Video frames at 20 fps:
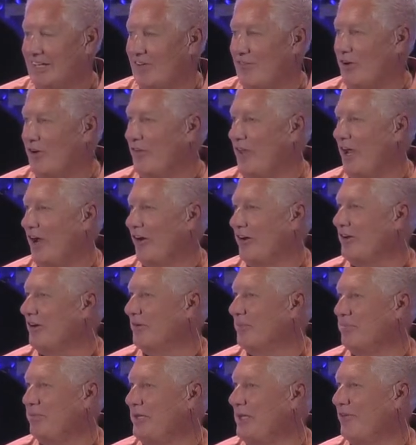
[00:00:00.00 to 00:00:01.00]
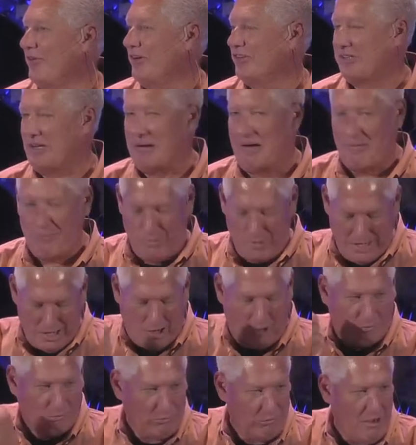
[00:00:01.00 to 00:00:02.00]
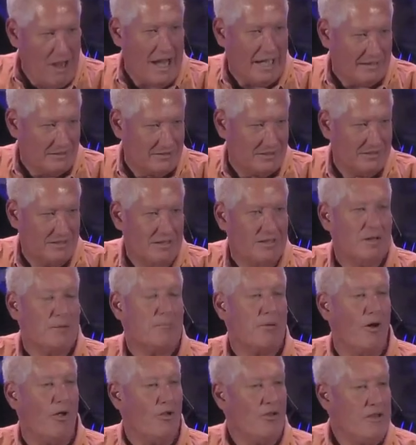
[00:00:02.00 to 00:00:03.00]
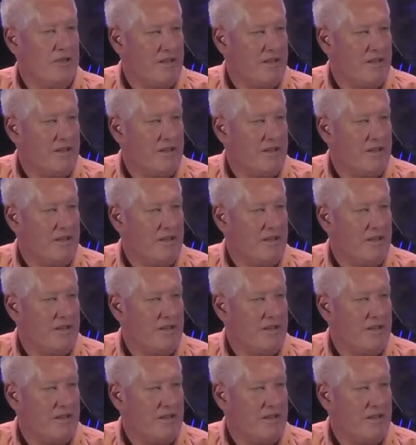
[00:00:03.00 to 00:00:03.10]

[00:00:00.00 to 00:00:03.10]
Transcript: if you're here and you're a believer you say we are right Paul